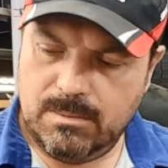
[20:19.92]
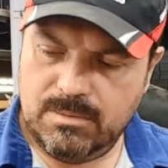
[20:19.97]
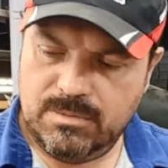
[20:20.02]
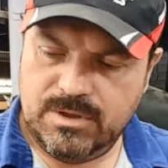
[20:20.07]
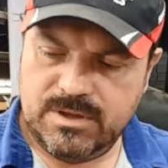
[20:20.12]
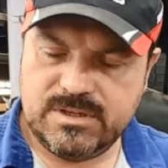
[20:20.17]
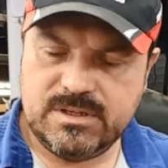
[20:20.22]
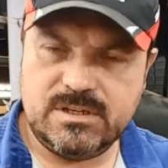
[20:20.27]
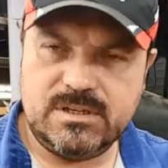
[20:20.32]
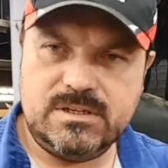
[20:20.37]

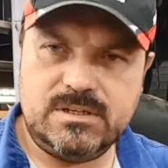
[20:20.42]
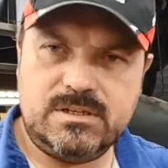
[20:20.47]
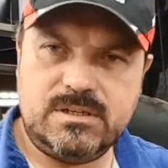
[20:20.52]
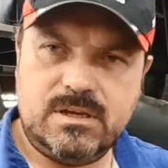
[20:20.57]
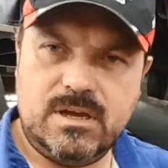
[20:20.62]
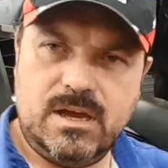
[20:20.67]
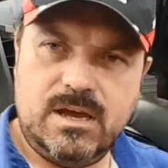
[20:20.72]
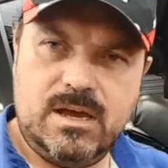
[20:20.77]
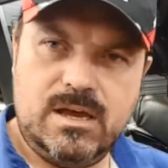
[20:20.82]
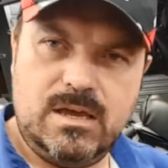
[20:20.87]
This is
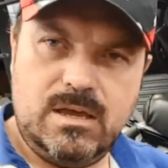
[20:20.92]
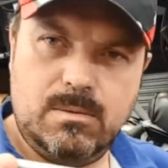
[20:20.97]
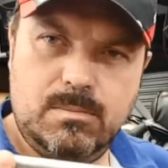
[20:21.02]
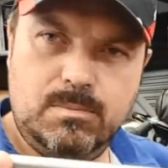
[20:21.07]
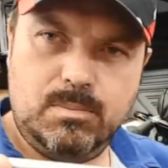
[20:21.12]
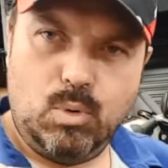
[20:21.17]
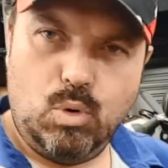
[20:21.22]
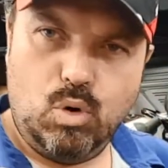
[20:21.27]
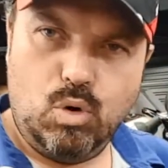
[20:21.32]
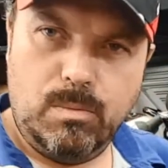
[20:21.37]
a
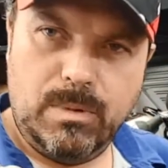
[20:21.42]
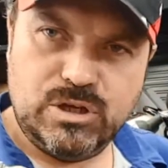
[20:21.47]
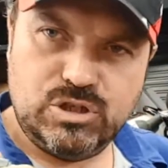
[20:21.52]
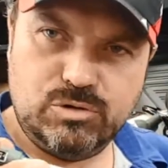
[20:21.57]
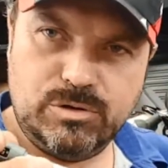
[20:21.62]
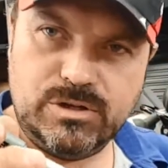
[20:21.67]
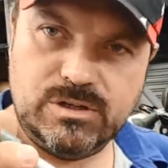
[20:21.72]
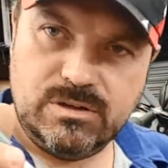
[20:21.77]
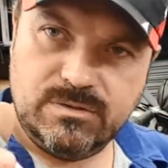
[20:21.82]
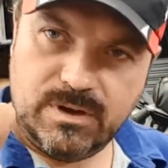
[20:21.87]
bore
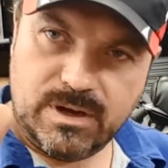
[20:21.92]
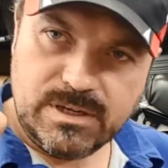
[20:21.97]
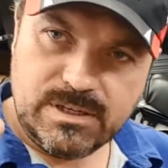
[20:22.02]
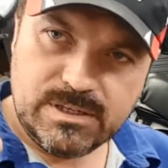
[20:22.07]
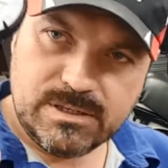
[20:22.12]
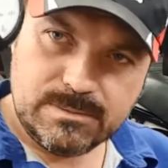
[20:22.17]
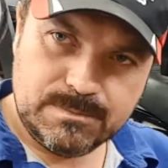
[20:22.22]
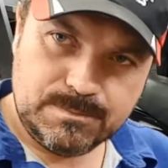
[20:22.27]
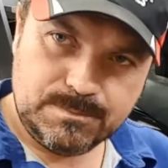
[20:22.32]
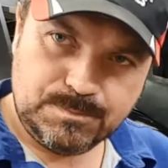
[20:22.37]
measuring
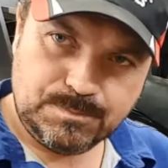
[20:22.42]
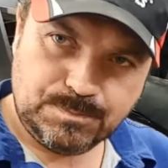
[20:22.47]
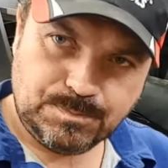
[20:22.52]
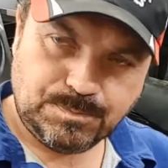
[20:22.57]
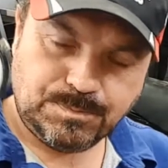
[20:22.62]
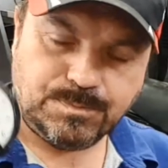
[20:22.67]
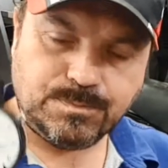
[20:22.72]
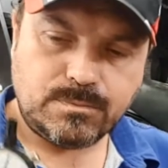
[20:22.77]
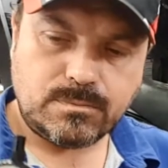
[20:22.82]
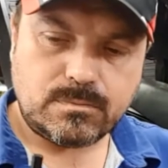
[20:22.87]
device.
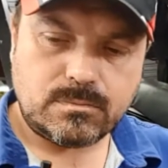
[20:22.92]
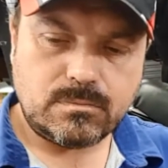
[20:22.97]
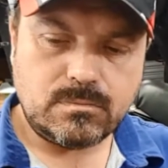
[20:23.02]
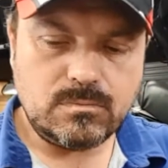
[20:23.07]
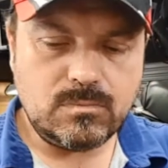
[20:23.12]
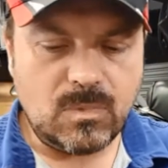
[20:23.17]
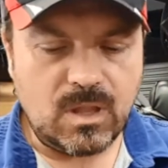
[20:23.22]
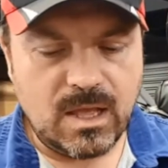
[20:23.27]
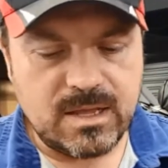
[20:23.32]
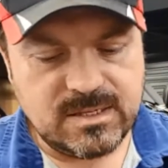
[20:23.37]

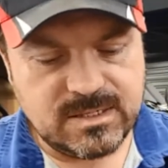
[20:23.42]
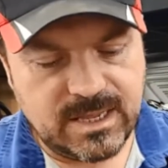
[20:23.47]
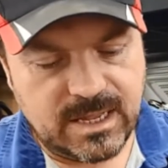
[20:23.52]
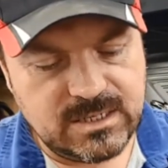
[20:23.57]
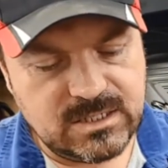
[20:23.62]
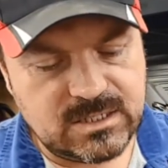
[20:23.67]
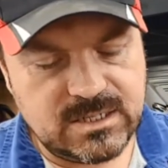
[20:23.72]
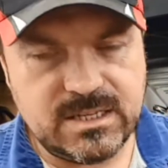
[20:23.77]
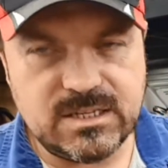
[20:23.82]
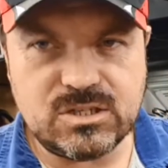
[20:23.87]

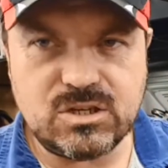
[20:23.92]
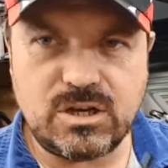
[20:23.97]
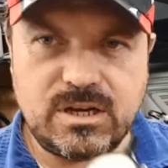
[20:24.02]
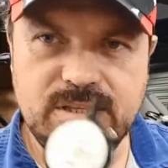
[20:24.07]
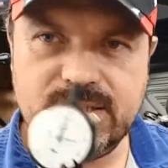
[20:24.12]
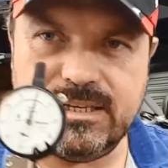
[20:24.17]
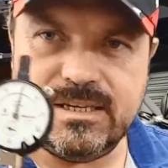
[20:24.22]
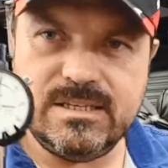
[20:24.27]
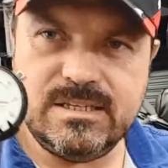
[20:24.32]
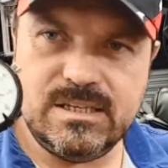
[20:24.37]
Essentially, it's got a
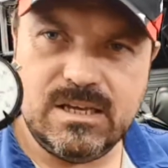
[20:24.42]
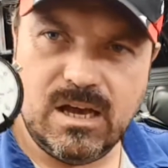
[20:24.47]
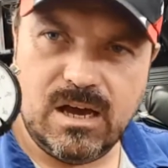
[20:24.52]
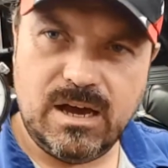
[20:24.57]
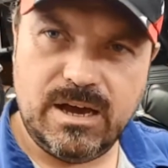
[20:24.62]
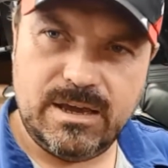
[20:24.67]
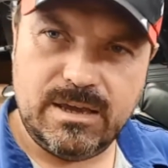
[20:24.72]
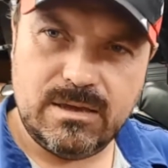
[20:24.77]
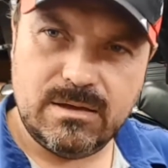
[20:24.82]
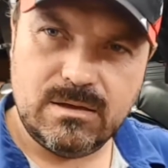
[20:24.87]

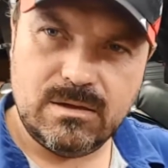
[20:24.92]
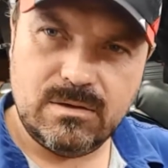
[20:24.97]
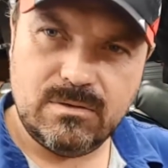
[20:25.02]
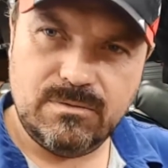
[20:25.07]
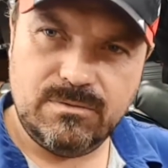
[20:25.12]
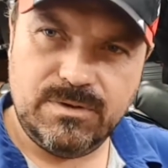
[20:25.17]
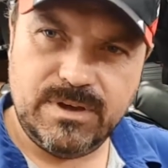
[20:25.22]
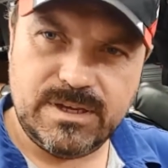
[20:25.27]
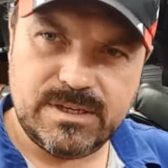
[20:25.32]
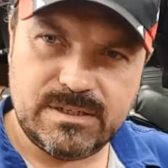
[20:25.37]
DTI
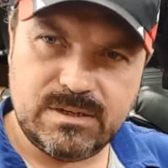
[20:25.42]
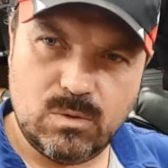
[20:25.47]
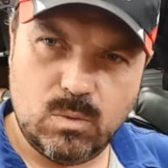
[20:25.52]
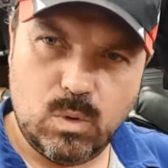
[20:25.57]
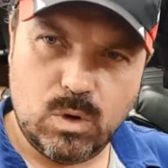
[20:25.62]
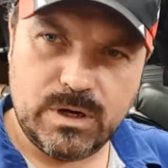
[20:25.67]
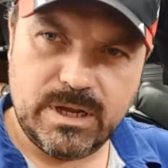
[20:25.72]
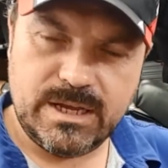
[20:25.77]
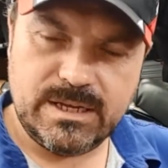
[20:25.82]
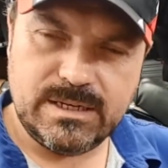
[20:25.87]
fixed at
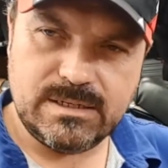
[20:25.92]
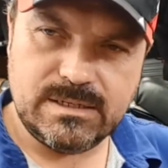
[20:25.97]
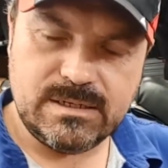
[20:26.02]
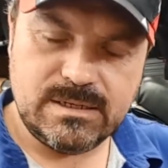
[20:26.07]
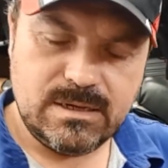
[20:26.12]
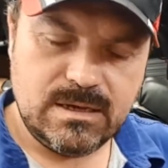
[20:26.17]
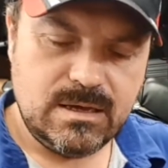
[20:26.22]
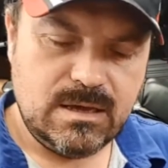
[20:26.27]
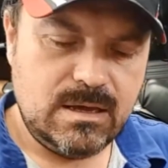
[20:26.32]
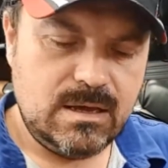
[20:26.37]
one end,
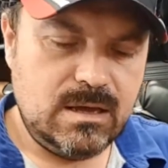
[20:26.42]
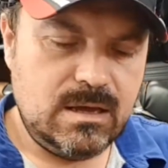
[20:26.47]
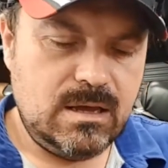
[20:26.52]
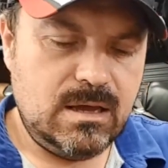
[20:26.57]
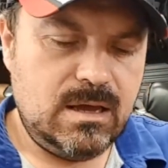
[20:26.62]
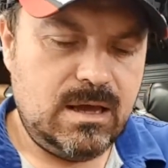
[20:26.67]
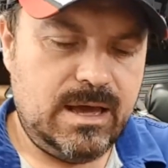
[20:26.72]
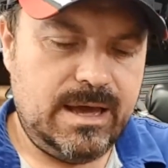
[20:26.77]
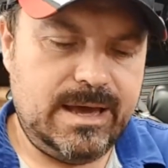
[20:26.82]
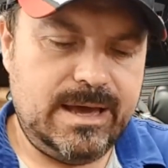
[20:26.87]

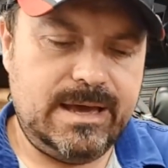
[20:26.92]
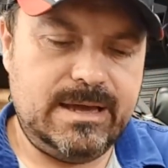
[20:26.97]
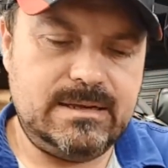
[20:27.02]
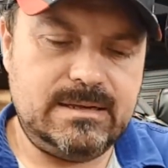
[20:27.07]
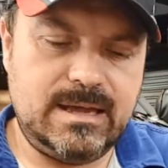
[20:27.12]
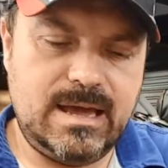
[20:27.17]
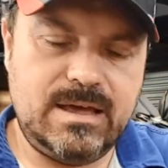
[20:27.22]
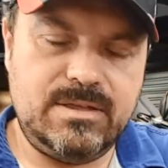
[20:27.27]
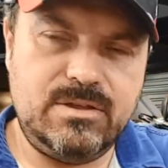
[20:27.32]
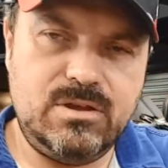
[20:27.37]

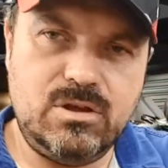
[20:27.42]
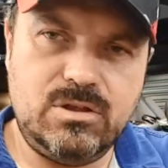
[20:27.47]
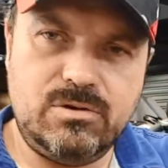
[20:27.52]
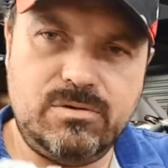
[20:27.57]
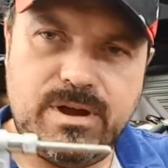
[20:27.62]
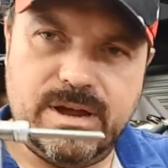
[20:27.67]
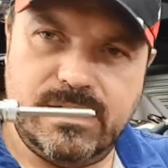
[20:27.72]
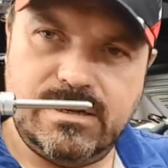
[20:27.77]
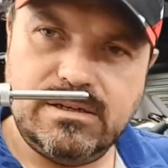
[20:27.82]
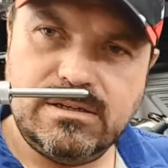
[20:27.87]
and at the
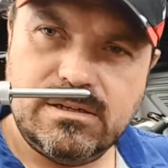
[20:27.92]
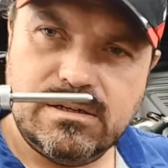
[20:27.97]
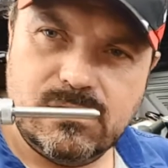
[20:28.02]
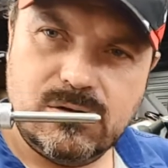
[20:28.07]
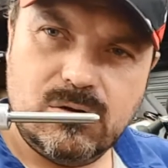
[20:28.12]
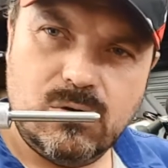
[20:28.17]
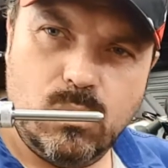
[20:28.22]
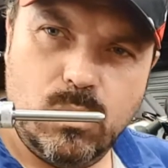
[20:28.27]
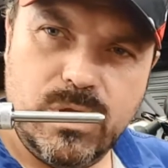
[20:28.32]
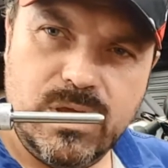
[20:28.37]
other end,
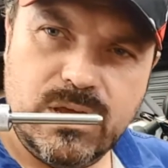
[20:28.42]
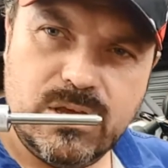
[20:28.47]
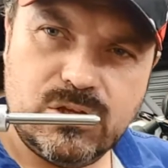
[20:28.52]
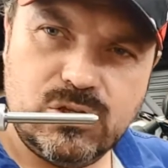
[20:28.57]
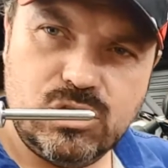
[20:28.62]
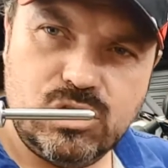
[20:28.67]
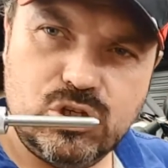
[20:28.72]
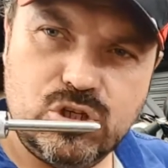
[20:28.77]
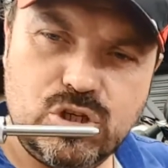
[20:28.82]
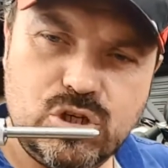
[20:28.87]
we
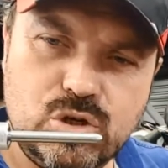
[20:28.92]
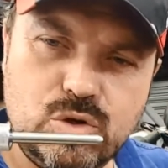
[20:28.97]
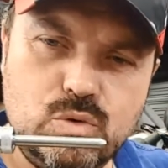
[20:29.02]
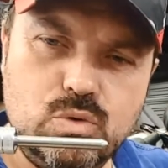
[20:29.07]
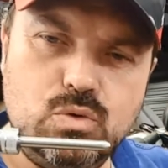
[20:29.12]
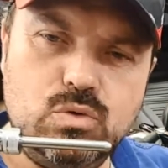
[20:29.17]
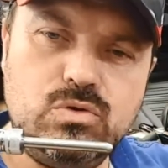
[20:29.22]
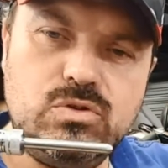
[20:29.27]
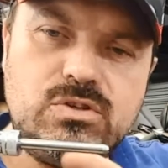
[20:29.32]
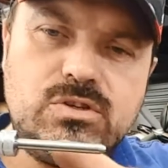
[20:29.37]
can
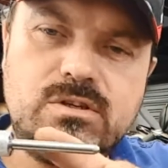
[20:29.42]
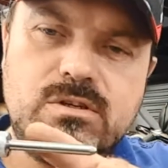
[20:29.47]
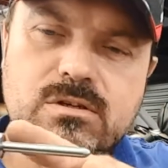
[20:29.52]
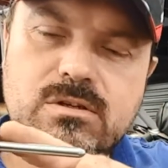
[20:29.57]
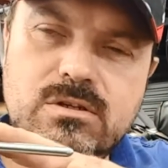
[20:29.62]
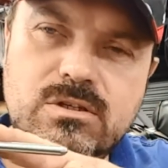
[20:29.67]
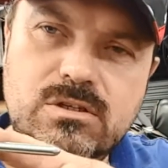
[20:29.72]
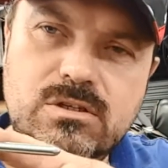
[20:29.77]
choose